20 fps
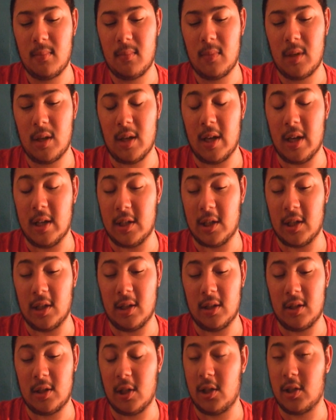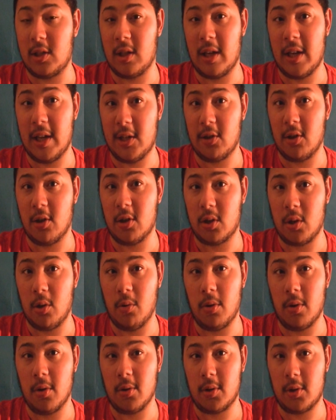he, should she sh- he should have
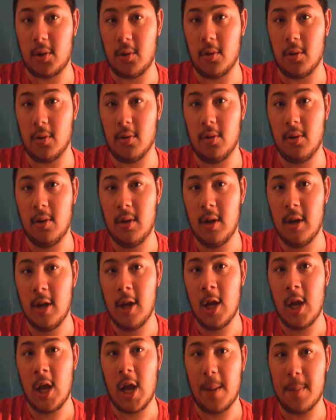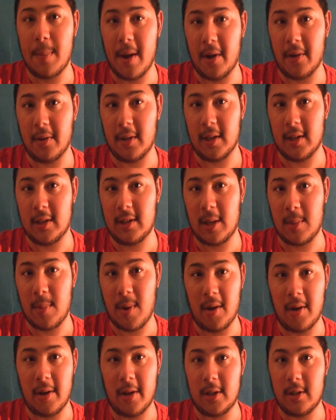told her sooner about this,
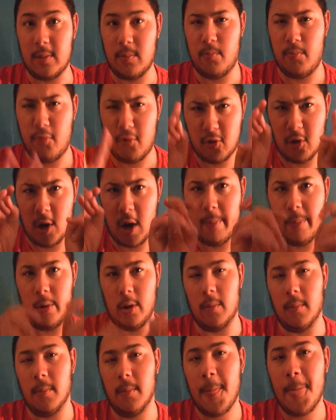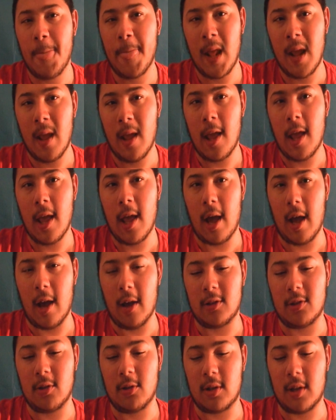about his problem,
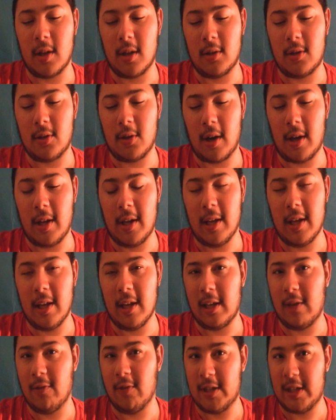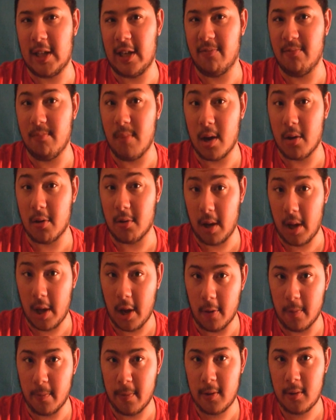uh, so, that, so that he can receive medical
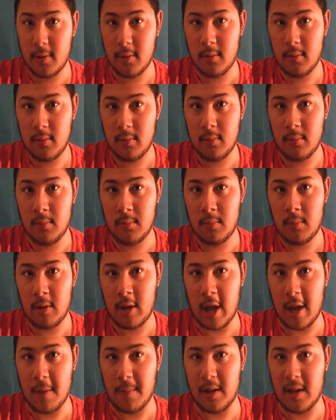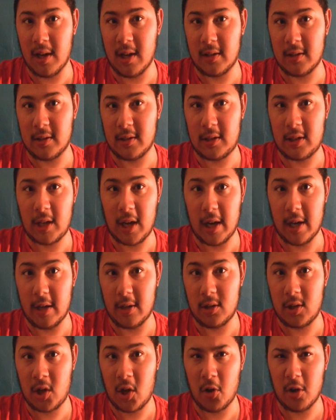help. And because
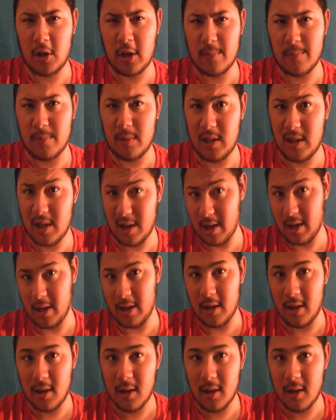Shane turned him gay.